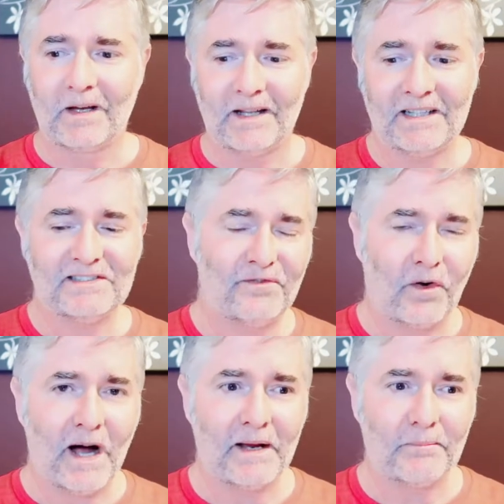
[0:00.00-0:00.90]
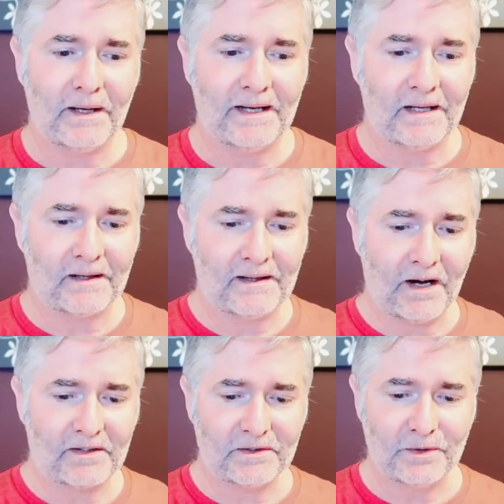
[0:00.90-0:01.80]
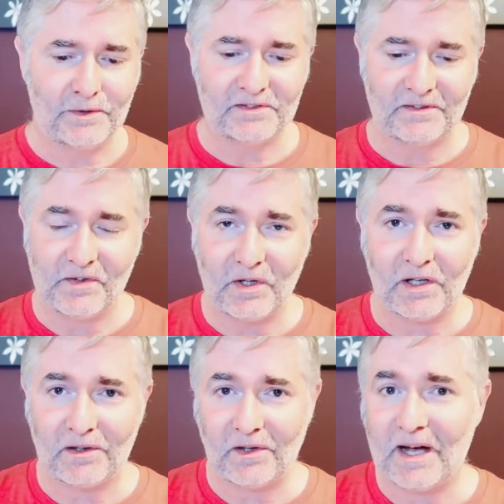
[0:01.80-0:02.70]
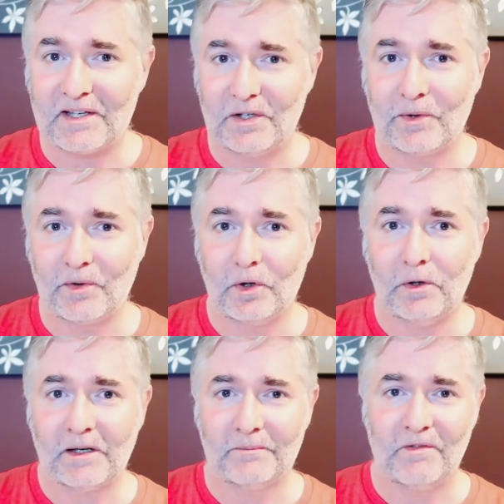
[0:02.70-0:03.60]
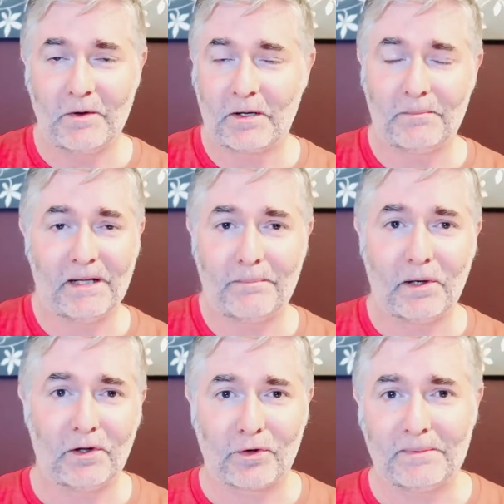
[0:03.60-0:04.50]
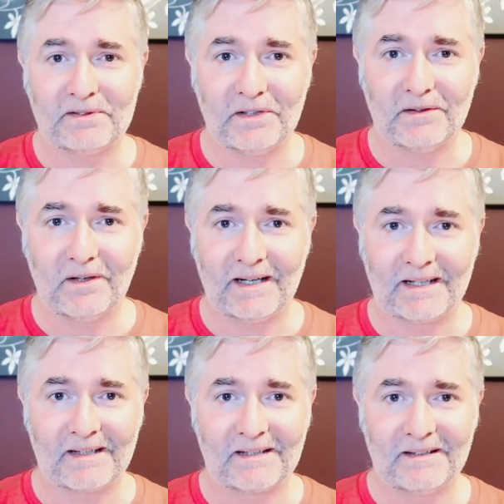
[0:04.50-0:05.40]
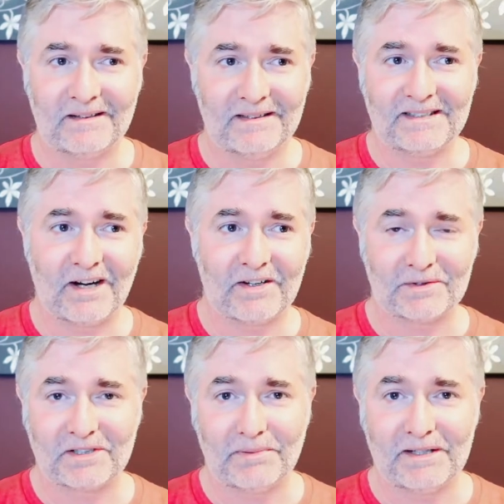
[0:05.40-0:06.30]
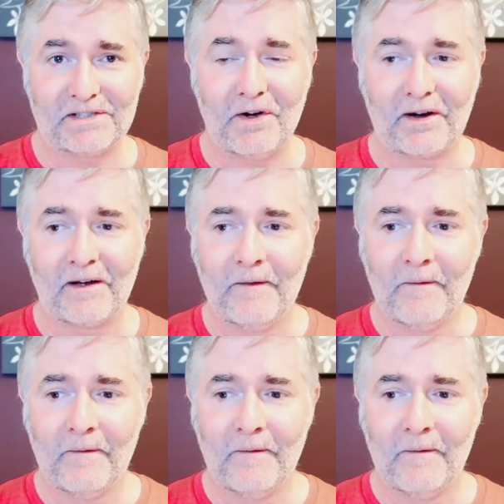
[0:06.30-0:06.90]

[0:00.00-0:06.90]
And that's fine. Playing a character who's not like you at all, the complete polar opposite, like this character was a complete jerk.